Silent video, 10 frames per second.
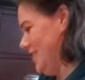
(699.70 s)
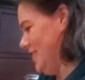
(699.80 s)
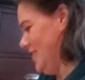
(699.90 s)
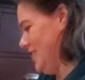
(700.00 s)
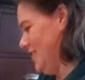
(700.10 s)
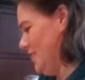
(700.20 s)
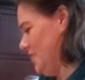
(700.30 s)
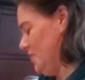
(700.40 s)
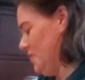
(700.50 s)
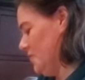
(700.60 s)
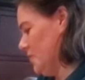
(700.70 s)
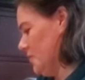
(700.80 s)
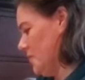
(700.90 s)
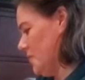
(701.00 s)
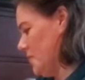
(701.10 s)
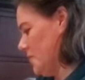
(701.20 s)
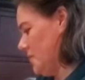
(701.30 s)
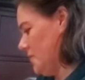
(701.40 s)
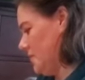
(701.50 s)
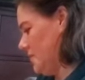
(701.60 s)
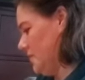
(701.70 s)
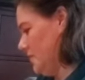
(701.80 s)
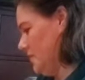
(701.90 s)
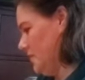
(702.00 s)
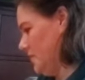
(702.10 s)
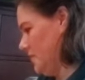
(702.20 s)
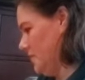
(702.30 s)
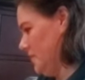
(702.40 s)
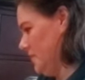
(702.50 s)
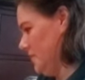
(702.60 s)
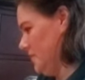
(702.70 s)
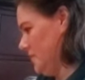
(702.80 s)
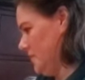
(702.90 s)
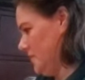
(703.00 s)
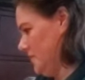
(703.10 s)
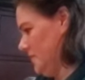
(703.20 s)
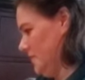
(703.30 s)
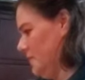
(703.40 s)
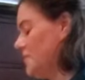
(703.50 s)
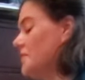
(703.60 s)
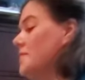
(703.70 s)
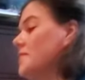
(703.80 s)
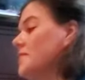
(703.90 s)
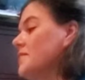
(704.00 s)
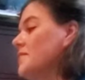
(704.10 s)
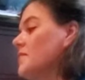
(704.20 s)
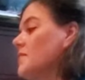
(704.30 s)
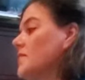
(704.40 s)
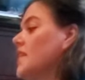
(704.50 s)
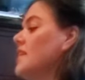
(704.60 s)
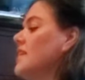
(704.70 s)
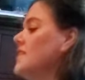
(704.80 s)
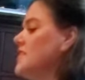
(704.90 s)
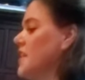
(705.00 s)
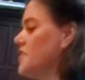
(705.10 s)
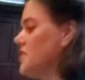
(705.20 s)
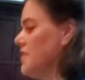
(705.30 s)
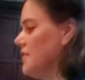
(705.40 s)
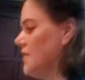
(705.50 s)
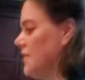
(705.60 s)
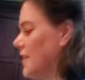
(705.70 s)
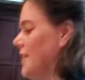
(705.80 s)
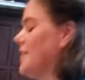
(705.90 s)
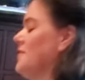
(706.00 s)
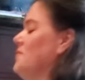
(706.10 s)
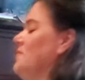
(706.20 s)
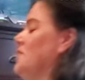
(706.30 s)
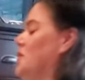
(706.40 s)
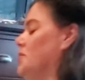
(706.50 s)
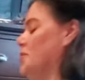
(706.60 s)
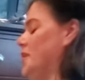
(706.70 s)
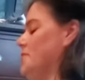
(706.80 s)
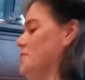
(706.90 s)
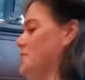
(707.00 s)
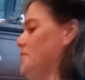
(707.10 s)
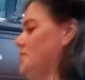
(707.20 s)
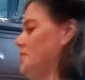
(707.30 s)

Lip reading: (silence)